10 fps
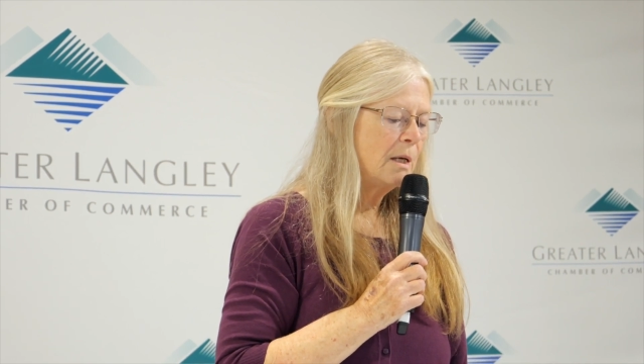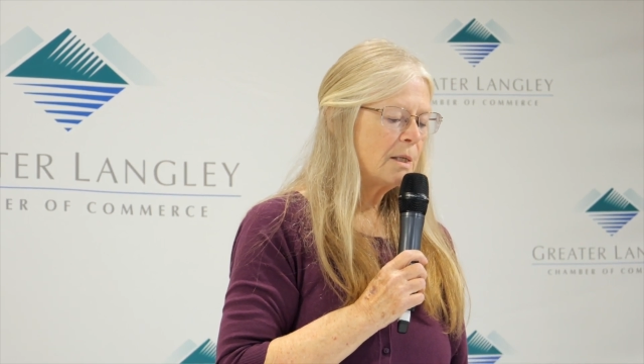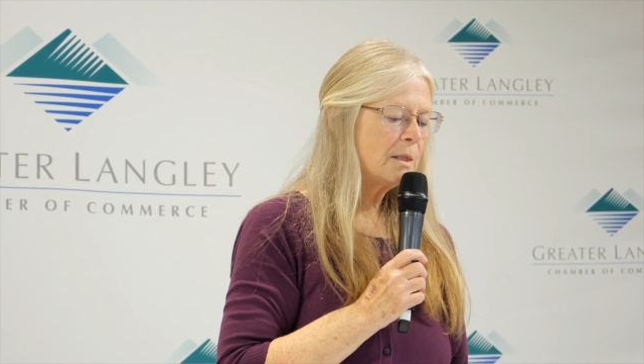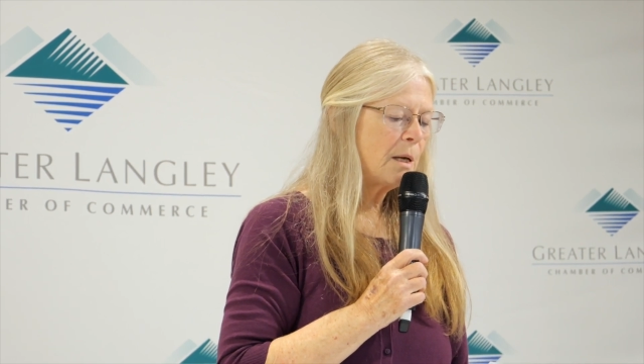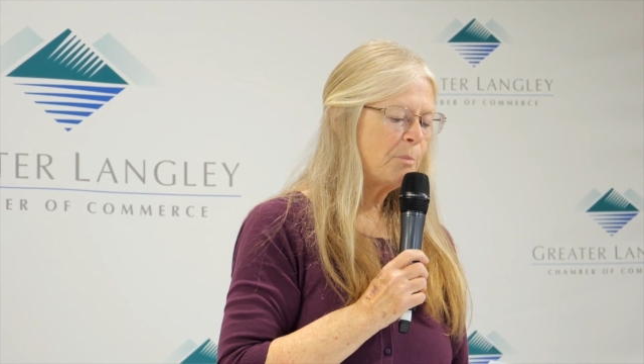
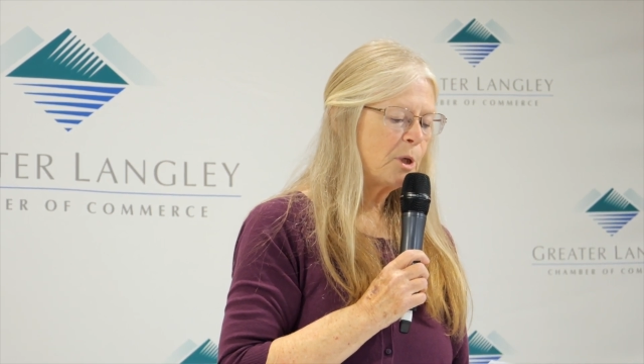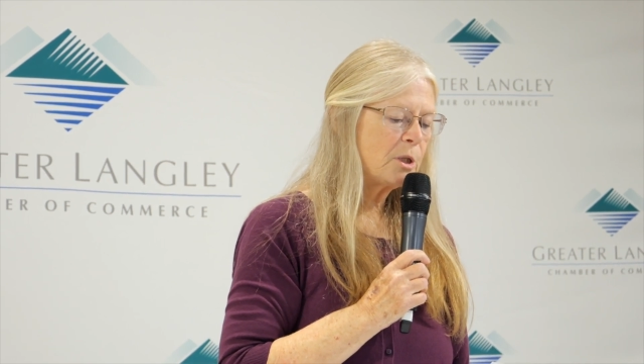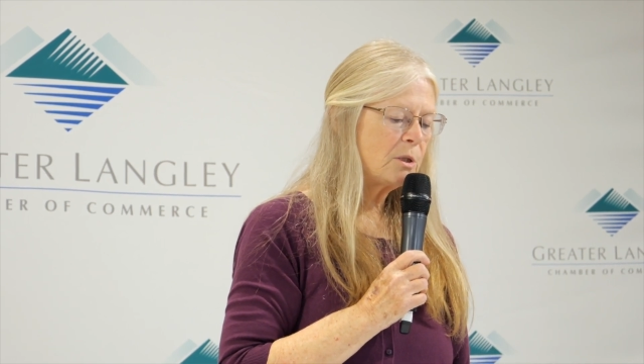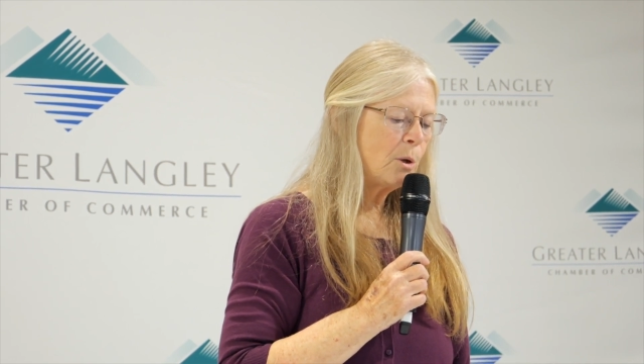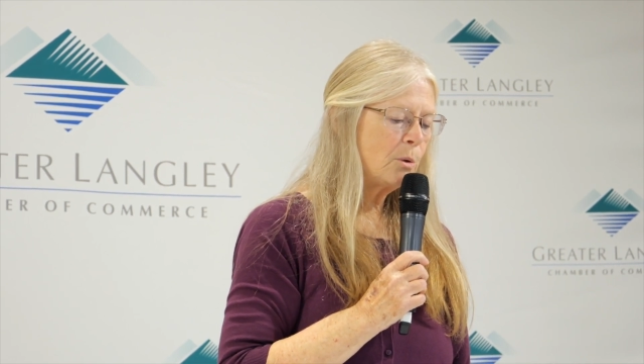Stepping
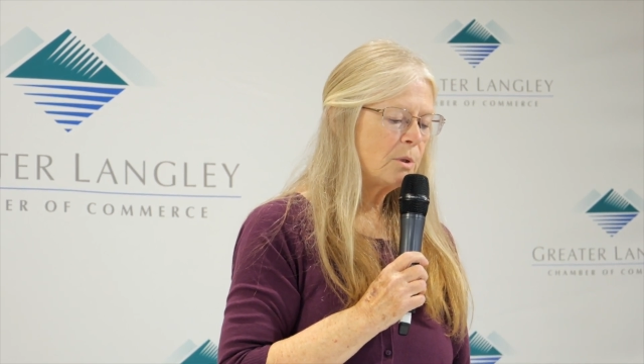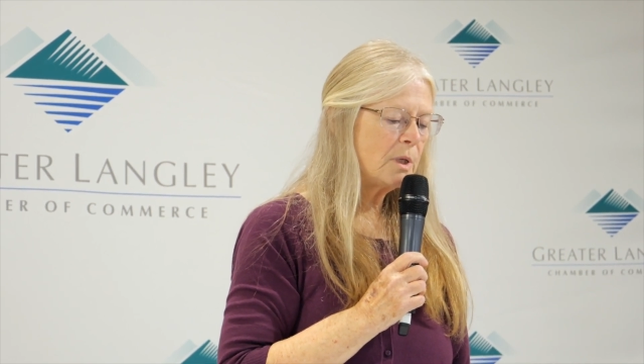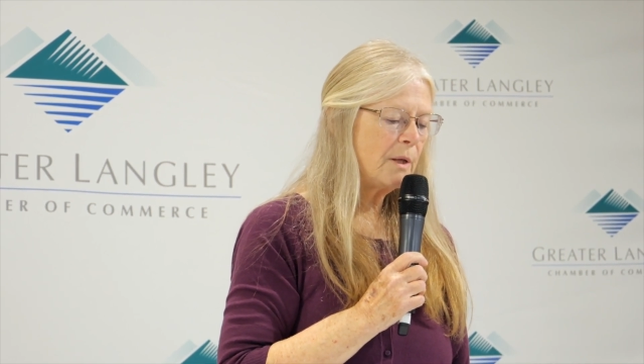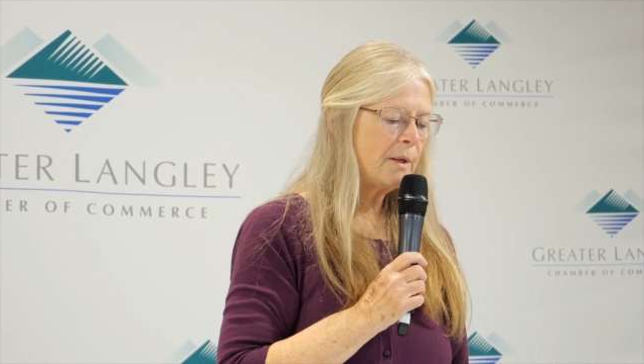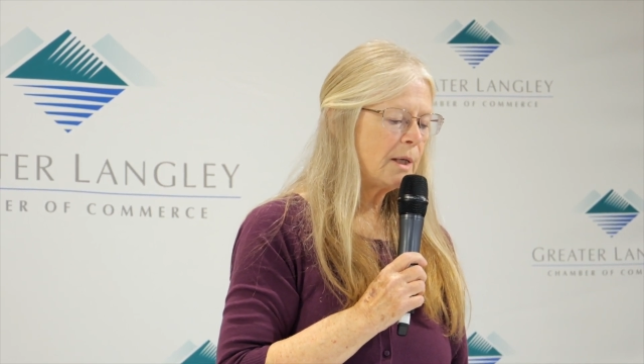Stones,
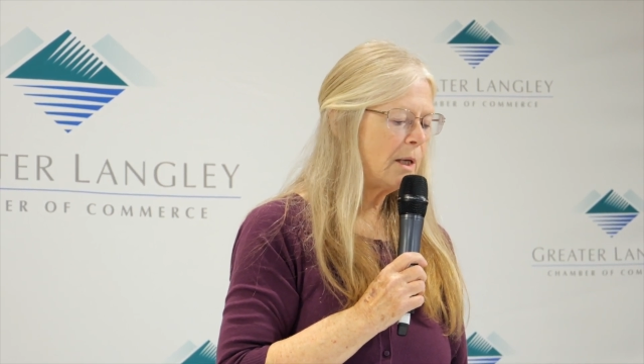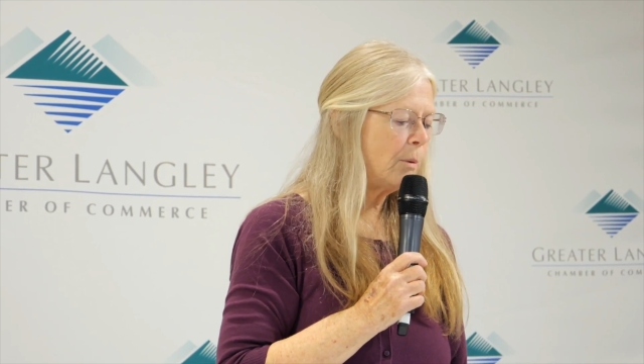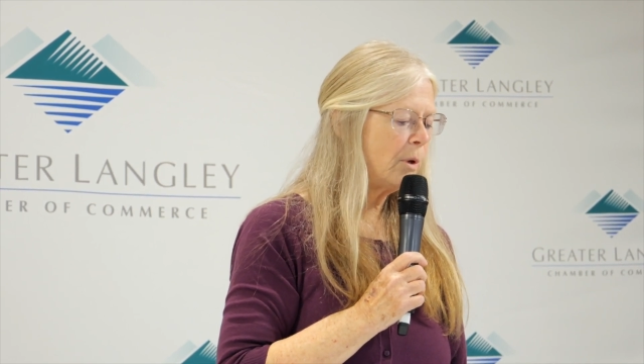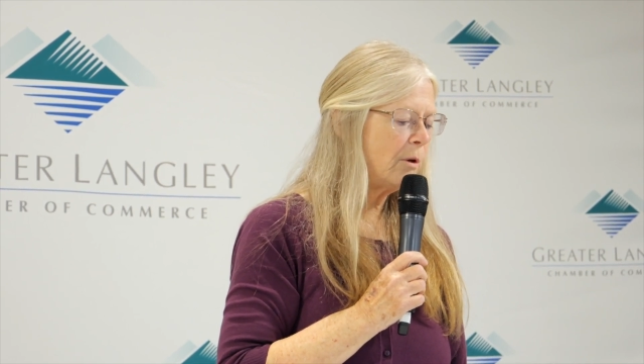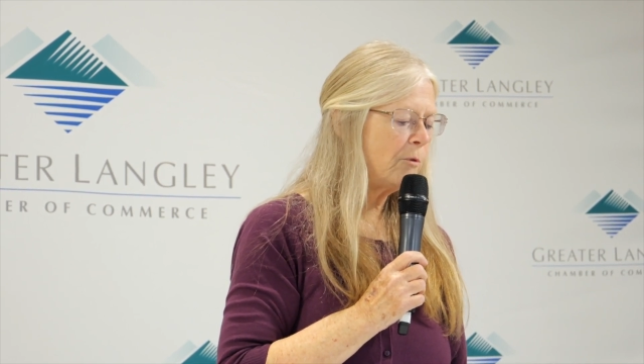and the
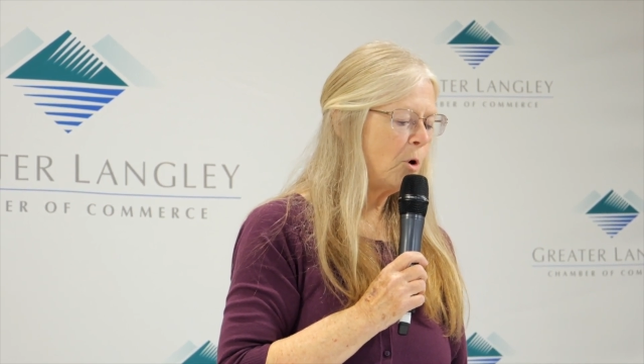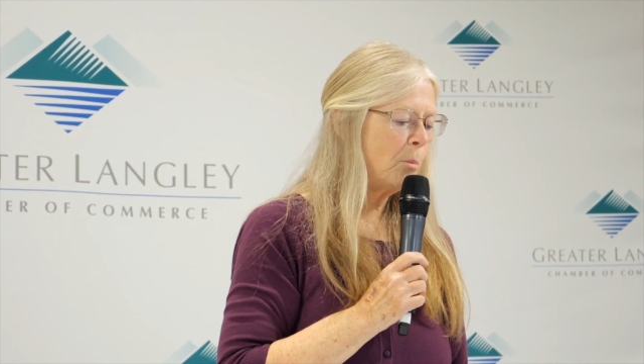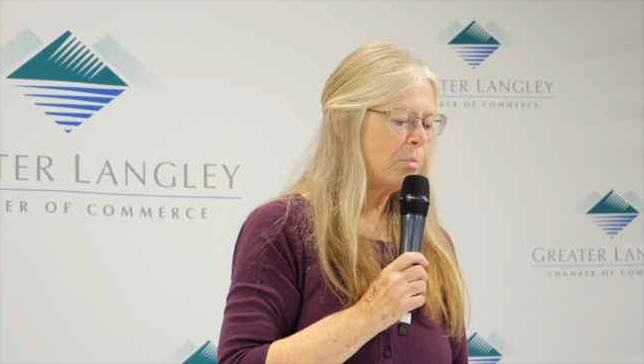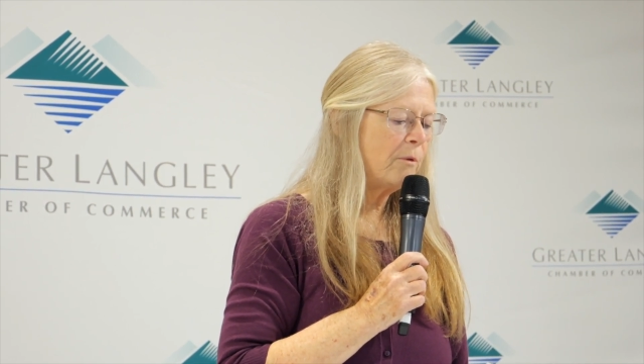Gateway of Hope,